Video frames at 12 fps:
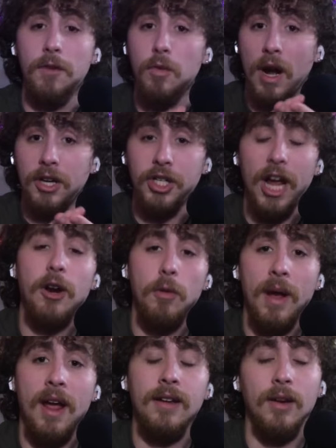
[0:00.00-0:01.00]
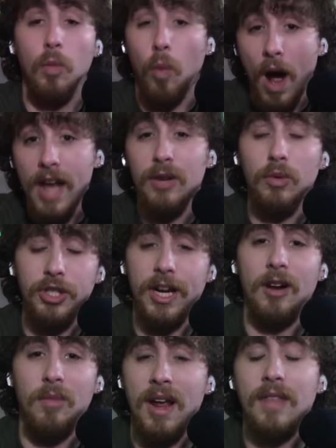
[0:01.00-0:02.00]
you got shadow banned and why you were
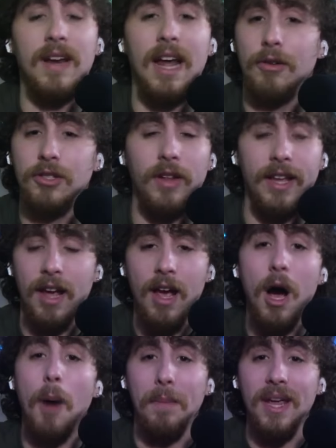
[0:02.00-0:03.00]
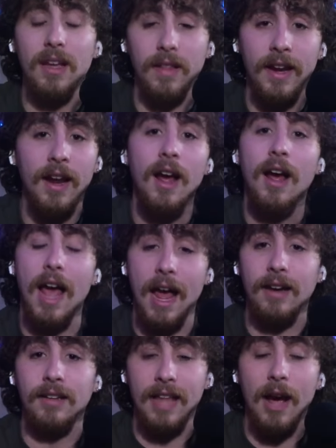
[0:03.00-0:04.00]
shadow banned and how to like appeal it.
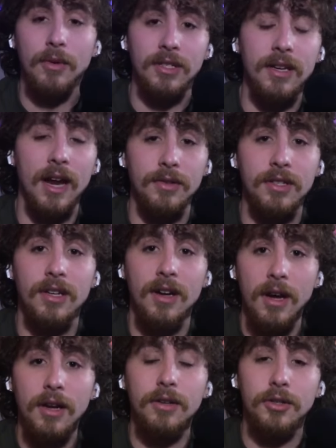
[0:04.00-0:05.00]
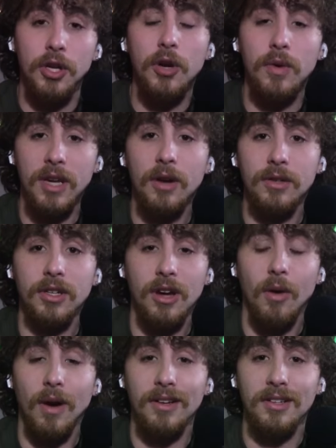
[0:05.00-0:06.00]
And that was announced 2 years
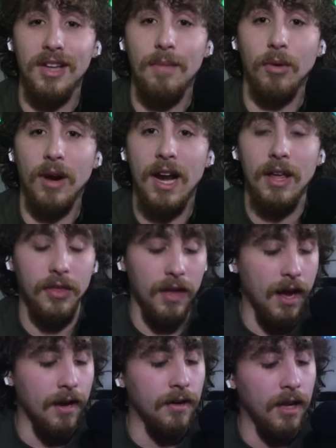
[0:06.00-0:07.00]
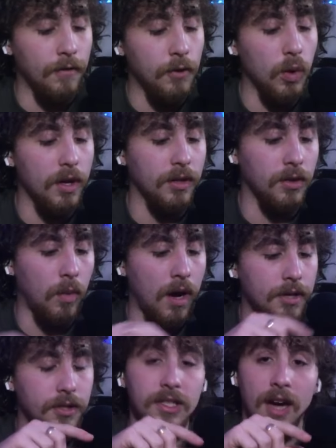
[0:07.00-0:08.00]
ago on December 8th. And if you look at the
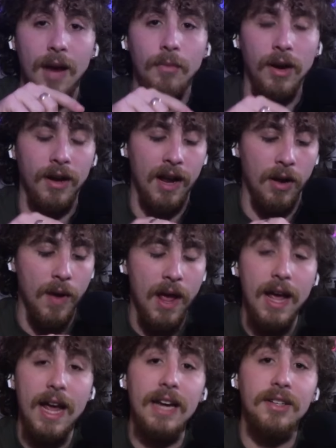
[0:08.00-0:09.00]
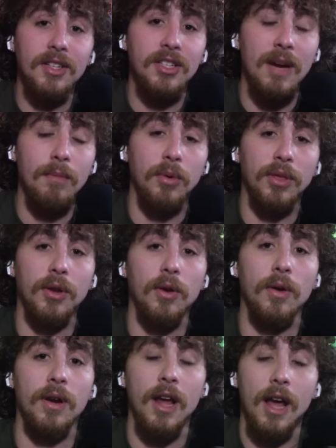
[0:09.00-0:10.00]
watch, the time right now, it's December
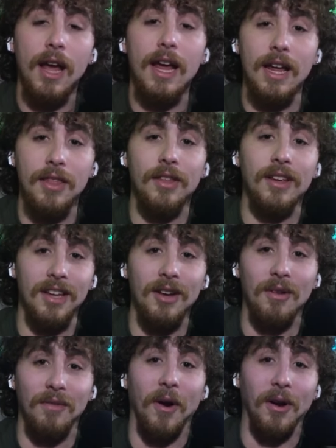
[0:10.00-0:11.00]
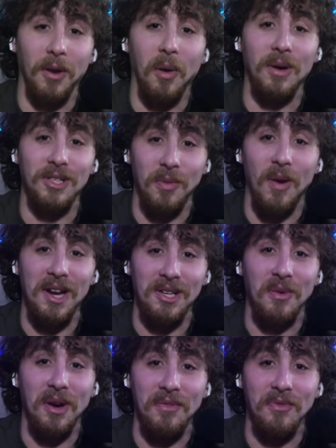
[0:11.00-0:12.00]
3rd in the year of our Lord
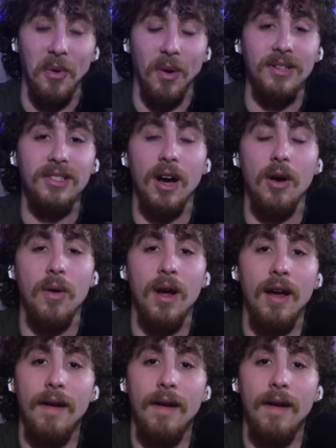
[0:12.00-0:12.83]
2024. So